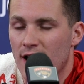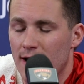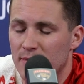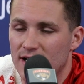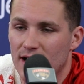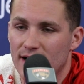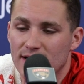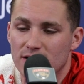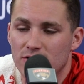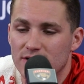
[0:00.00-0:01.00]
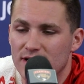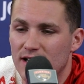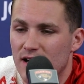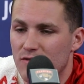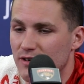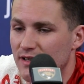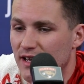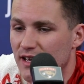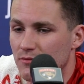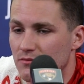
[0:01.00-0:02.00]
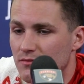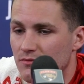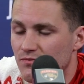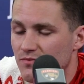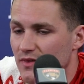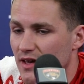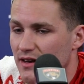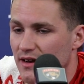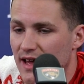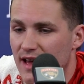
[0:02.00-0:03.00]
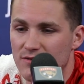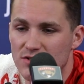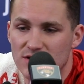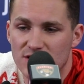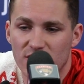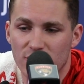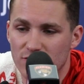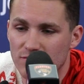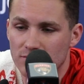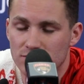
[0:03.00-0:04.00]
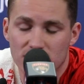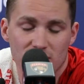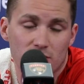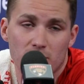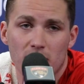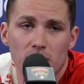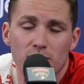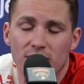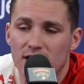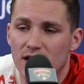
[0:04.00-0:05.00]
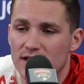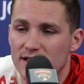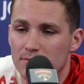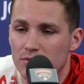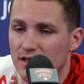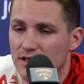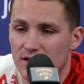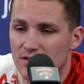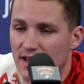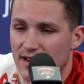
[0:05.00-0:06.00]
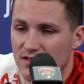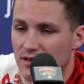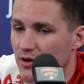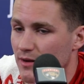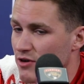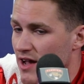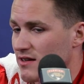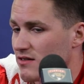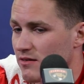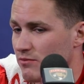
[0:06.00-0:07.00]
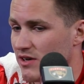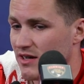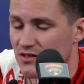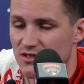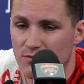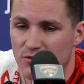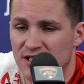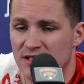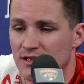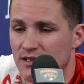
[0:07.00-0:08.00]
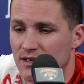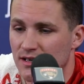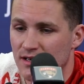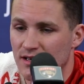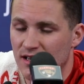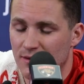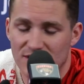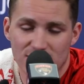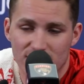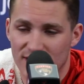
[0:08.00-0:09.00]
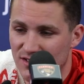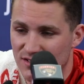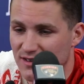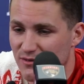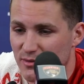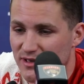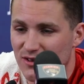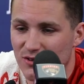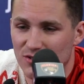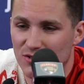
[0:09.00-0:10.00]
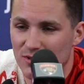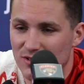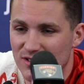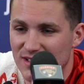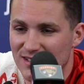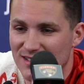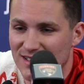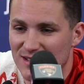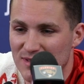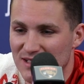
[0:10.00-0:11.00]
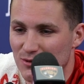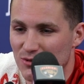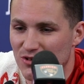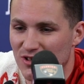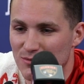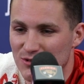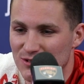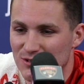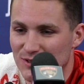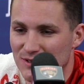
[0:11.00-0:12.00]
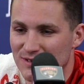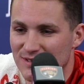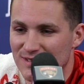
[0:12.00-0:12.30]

I mean, I go into every game, and I have since I've can remember playing hockey, playing the exact same way, practicing, playing the same way. I mean, you guys and everybody else are the ones that, that make those assumptions or,